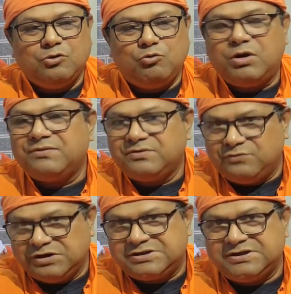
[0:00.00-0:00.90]
of the
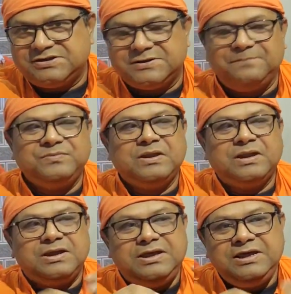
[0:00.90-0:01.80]
verses,
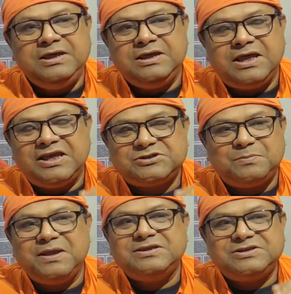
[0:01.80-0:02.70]
he
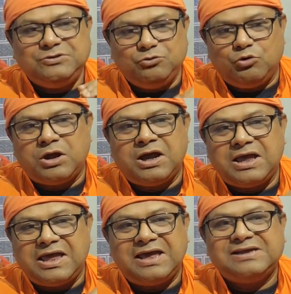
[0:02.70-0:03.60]
explains
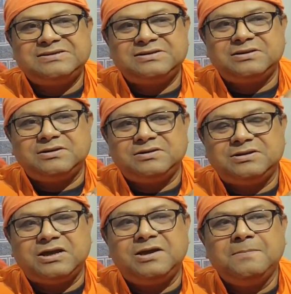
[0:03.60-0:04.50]
yoga as
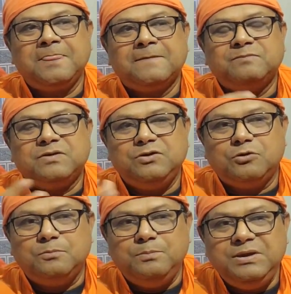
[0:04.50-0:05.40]
the,
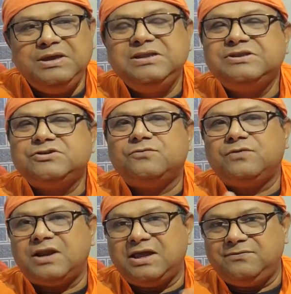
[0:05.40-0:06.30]
means of
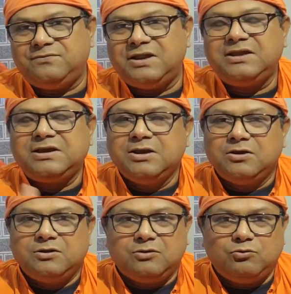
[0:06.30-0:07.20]
life. Like,
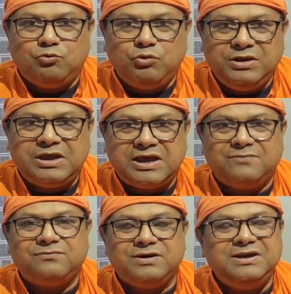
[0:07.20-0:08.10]
we
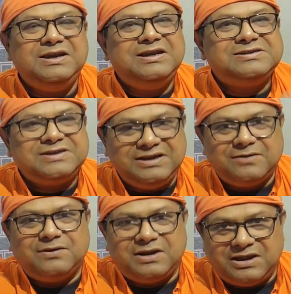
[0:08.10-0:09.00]
have needs in
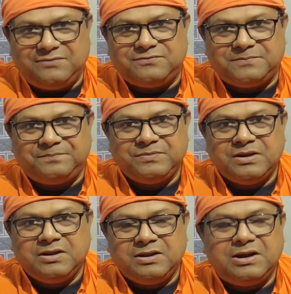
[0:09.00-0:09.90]
our life,
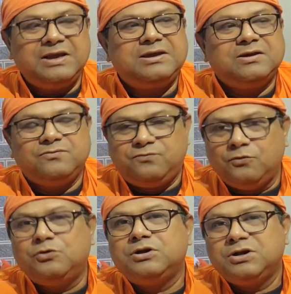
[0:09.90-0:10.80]
like
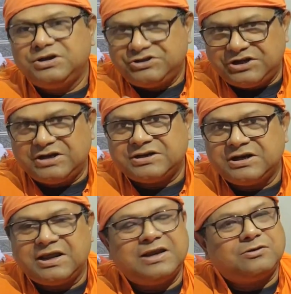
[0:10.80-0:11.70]
food,
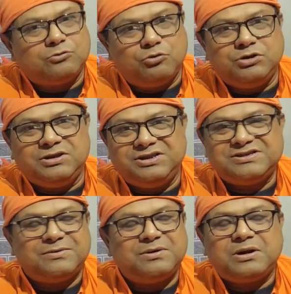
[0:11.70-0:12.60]
shelter, and clothing.
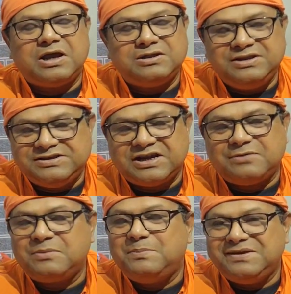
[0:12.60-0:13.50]
These are
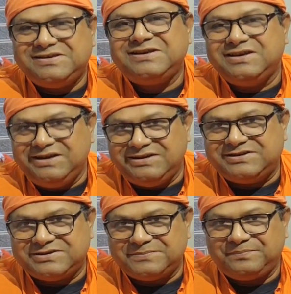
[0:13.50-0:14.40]
our basic needs.